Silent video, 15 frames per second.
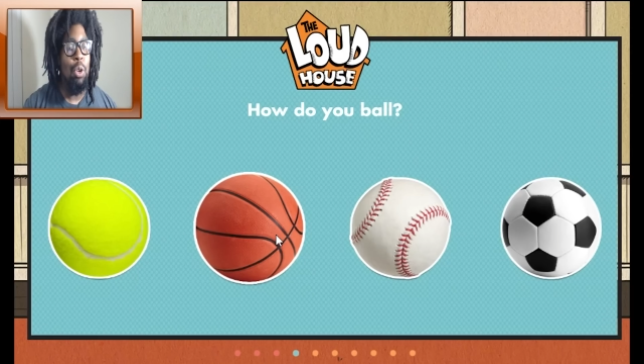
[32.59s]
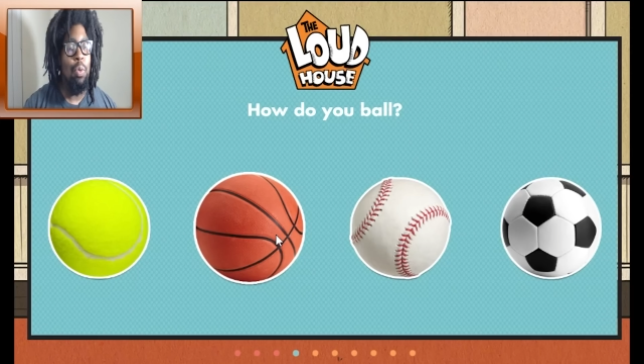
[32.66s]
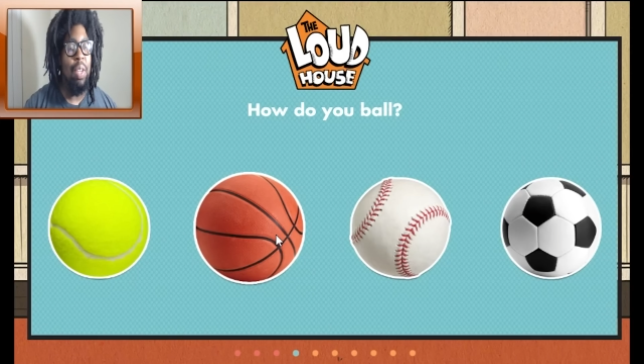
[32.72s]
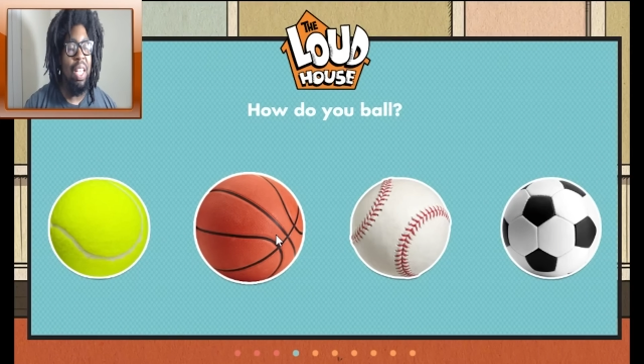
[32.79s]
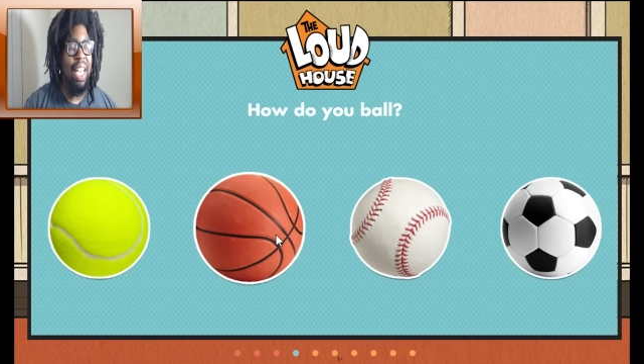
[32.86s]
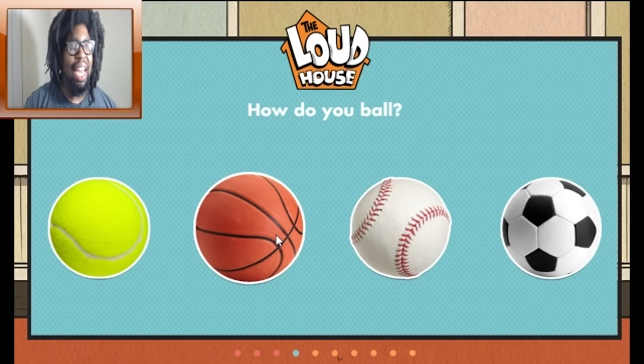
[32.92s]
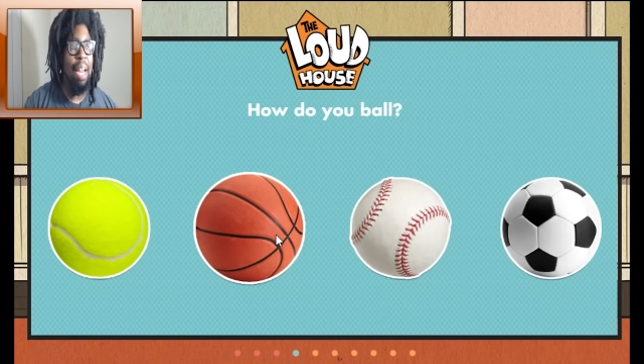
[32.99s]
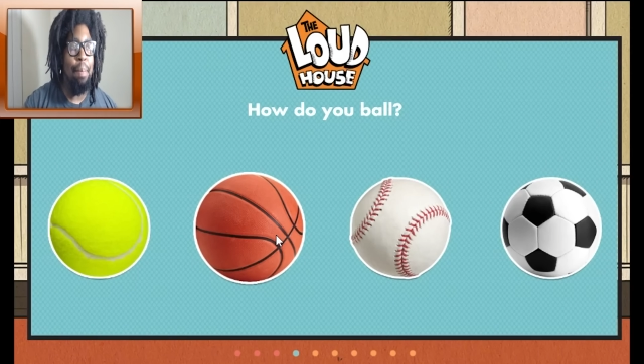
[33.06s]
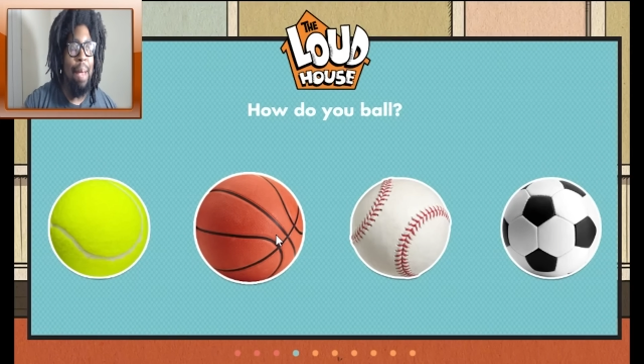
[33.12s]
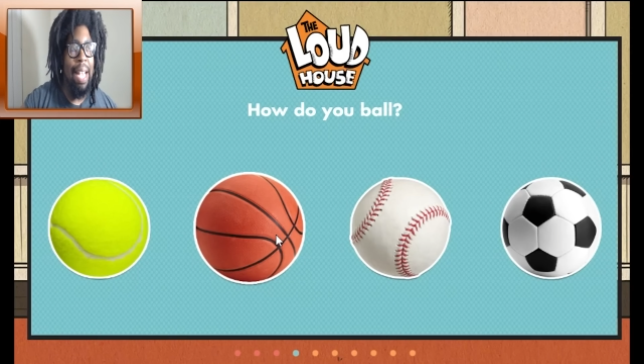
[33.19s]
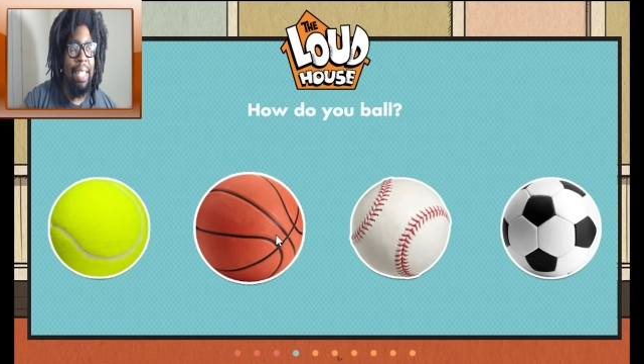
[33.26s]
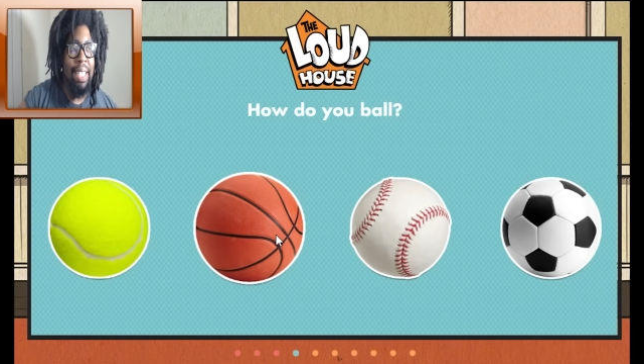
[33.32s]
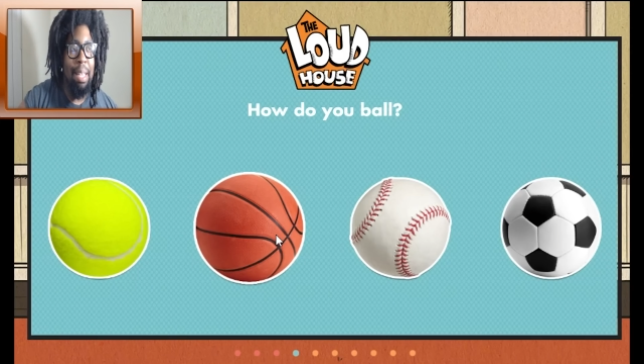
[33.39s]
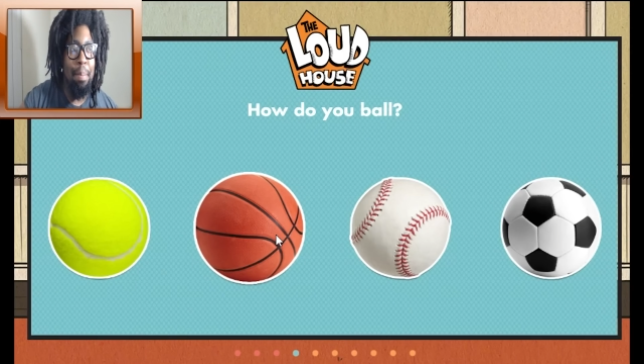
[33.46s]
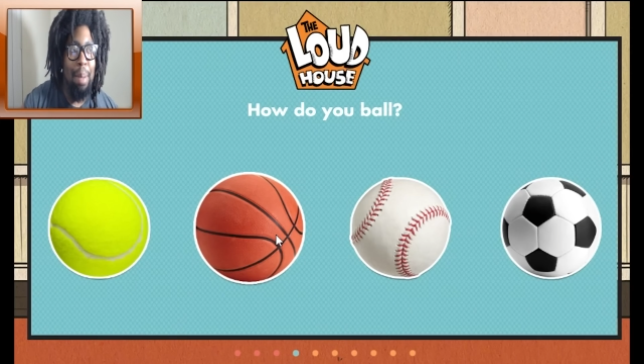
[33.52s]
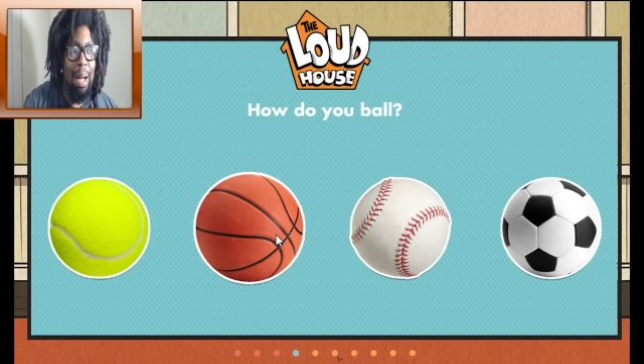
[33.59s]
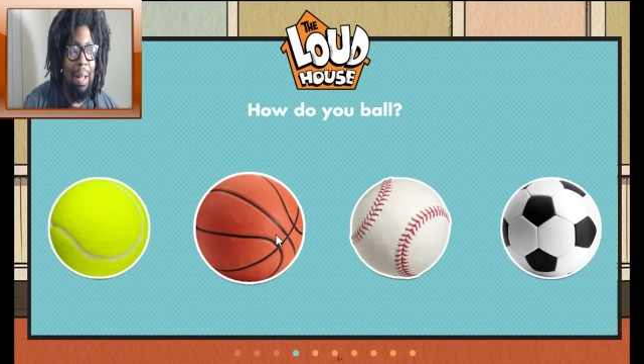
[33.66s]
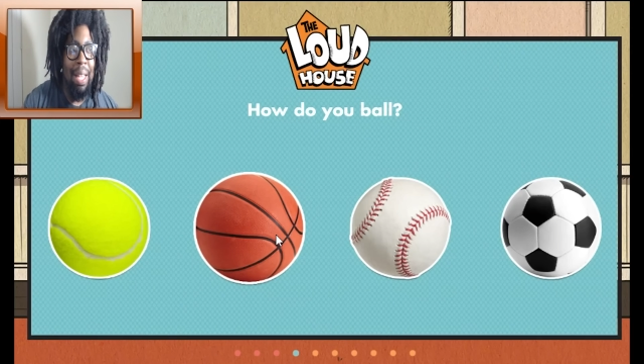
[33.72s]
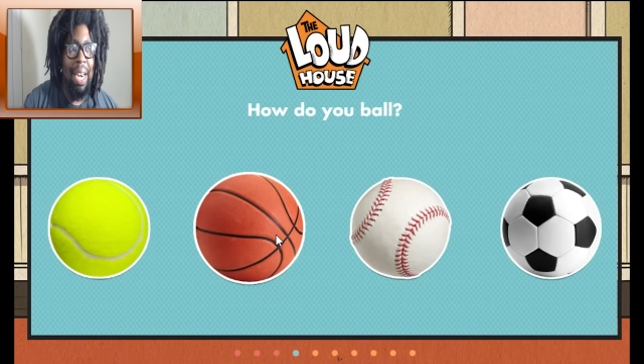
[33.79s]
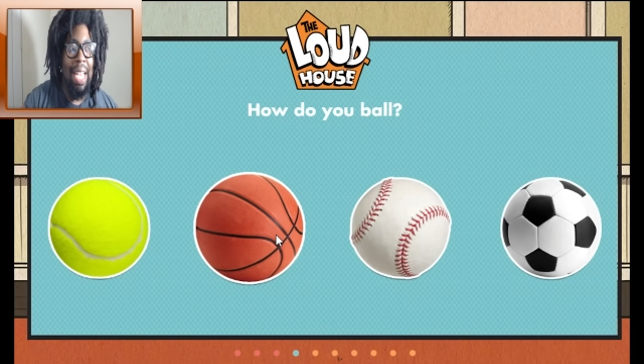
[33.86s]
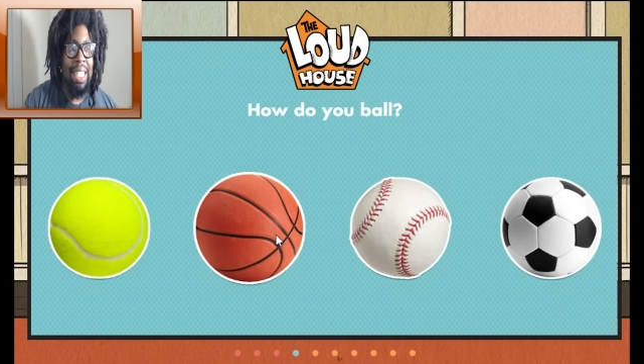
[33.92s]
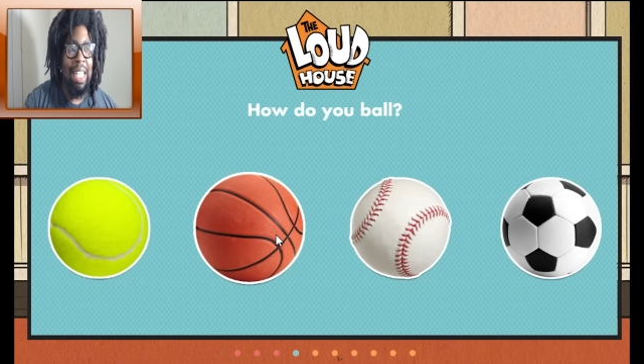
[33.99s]
We got a basketball,
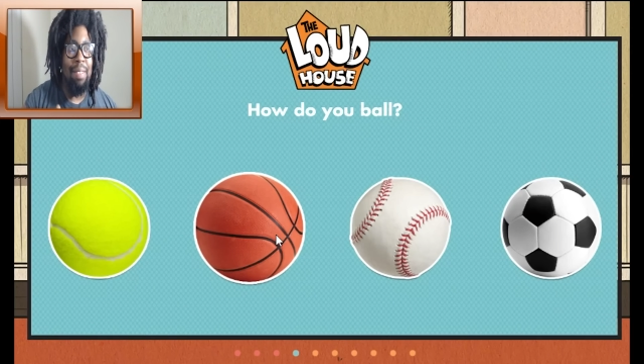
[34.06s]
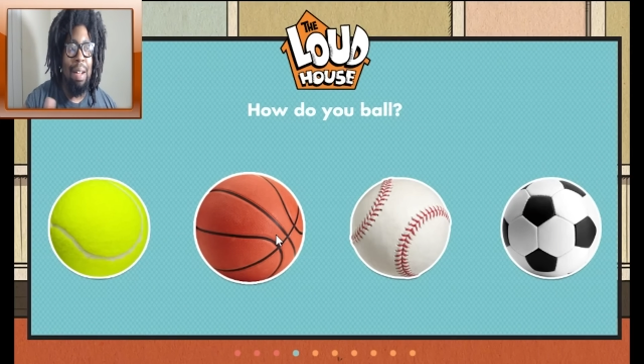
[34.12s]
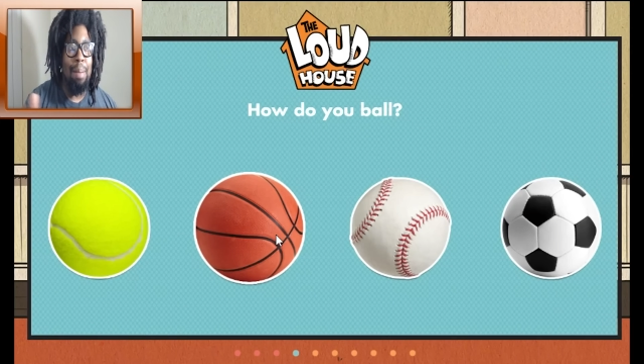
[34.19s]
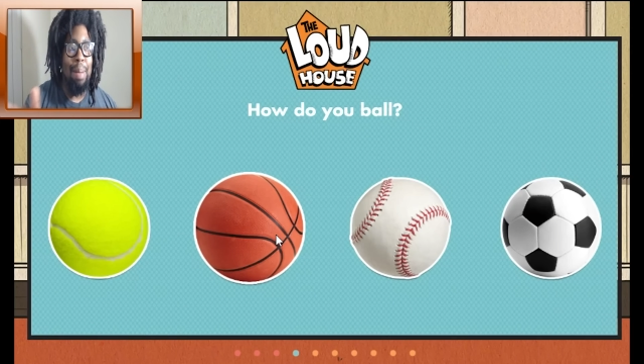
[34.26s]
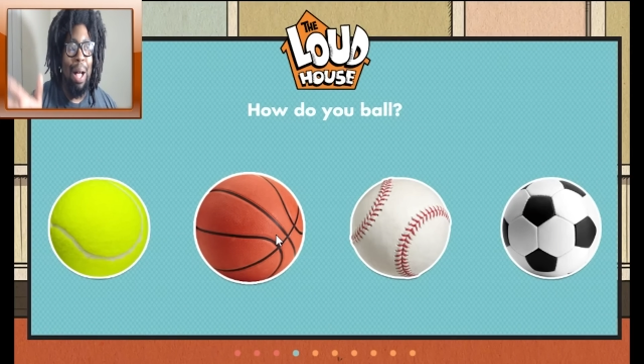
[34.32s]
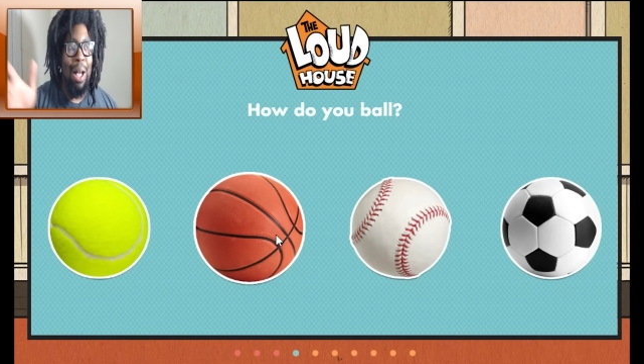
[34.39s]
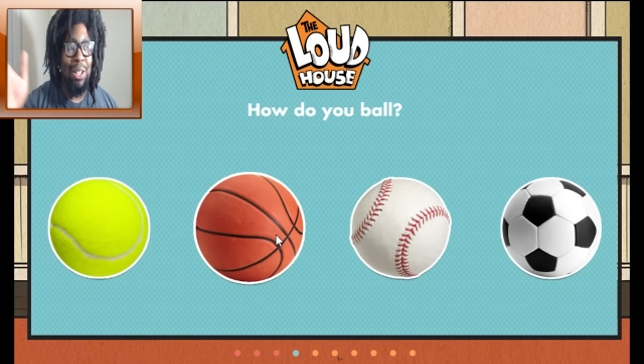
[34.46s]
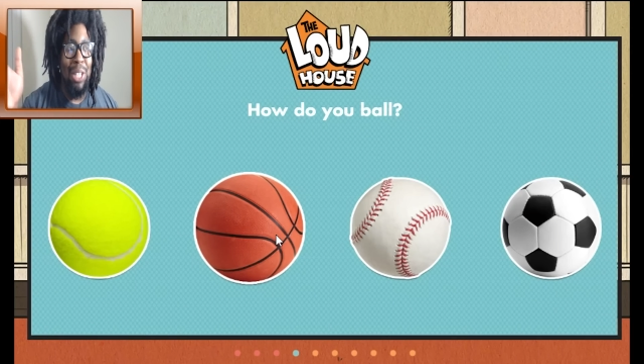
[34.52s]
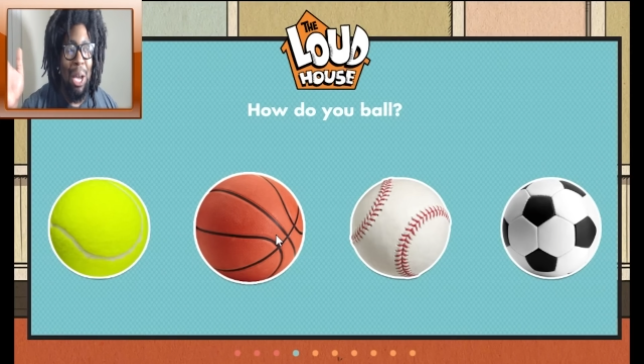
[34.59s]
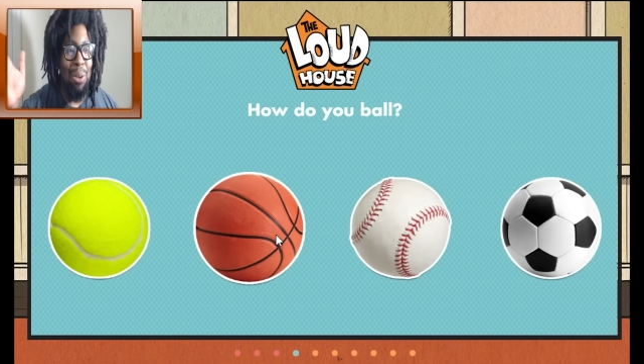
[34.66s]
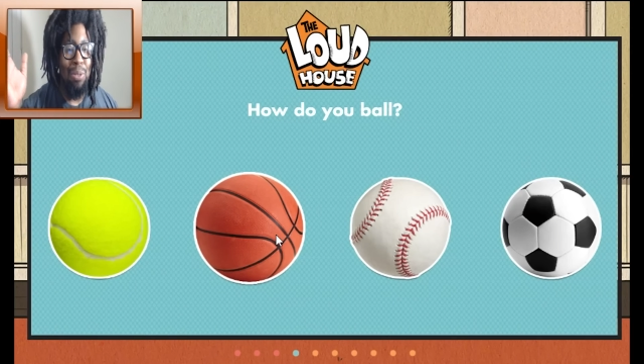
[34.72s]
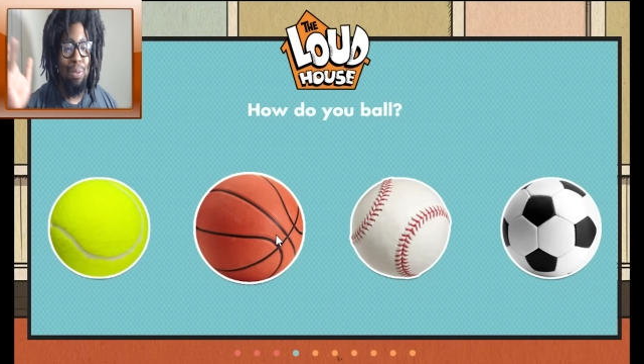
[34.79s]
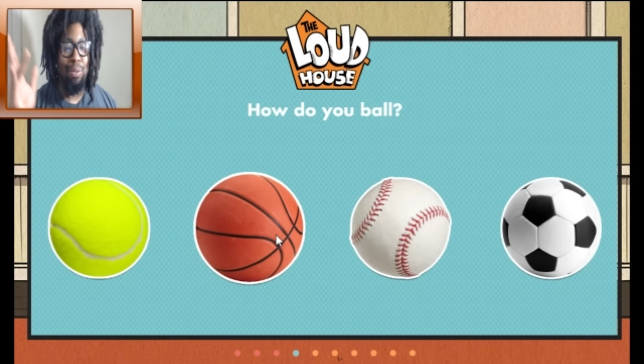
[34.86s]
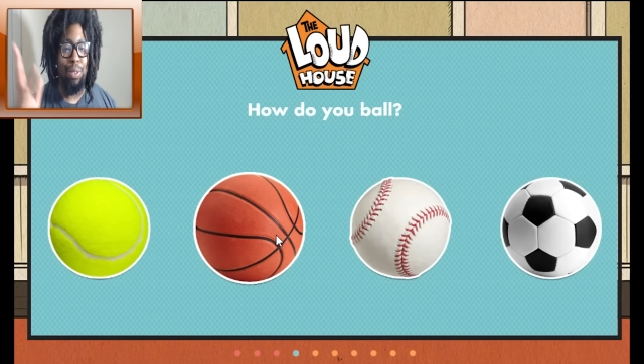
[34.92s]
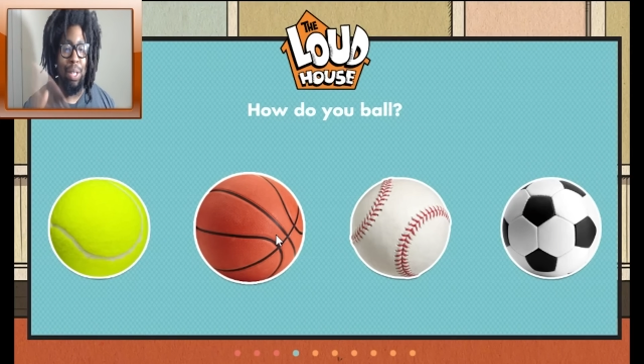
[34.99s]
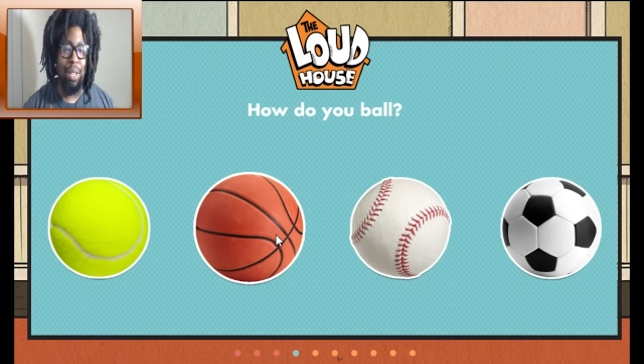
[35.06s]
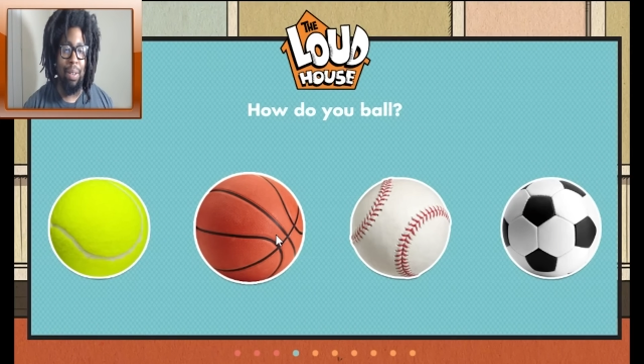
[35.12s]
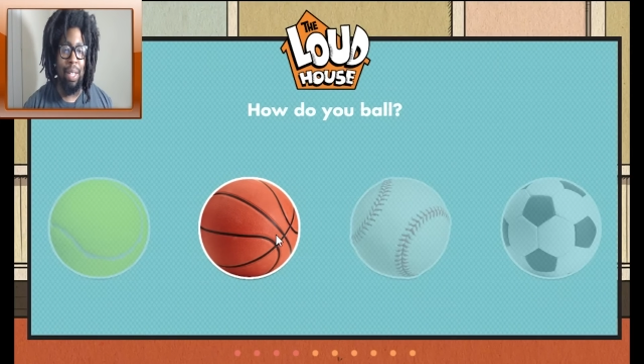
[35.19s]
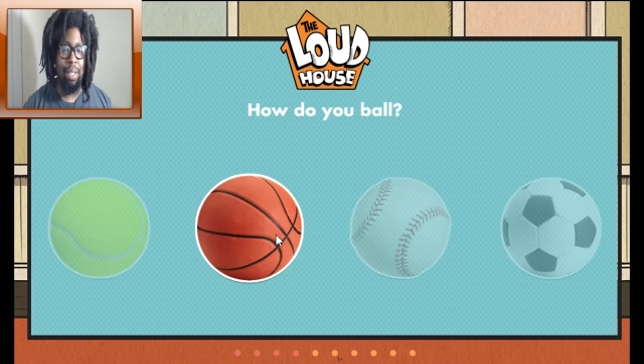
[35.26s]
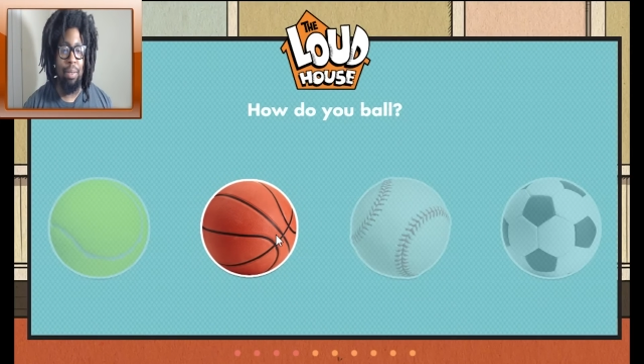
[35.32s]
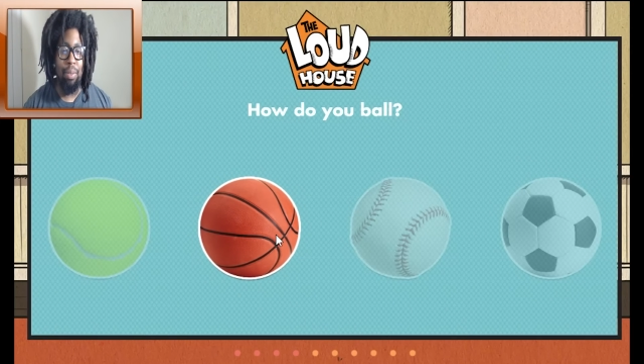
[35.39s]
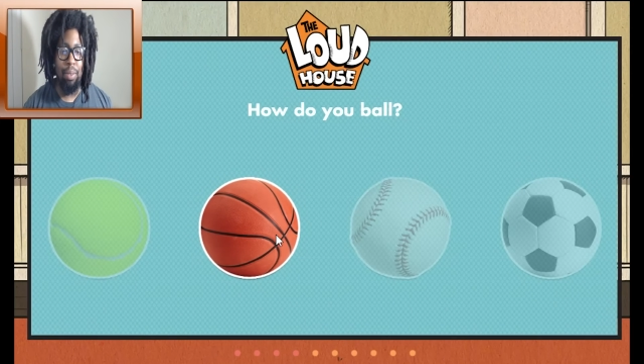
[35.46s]
and that's how I ball, yo. All
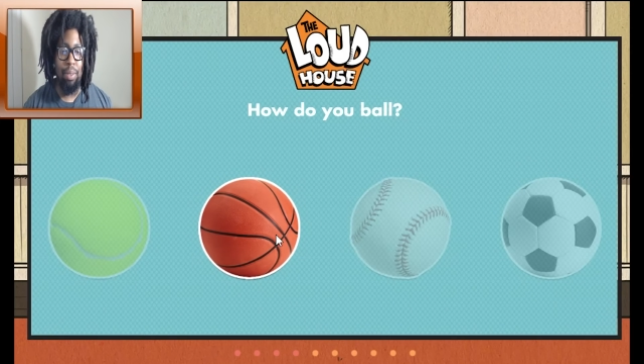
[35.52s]
right.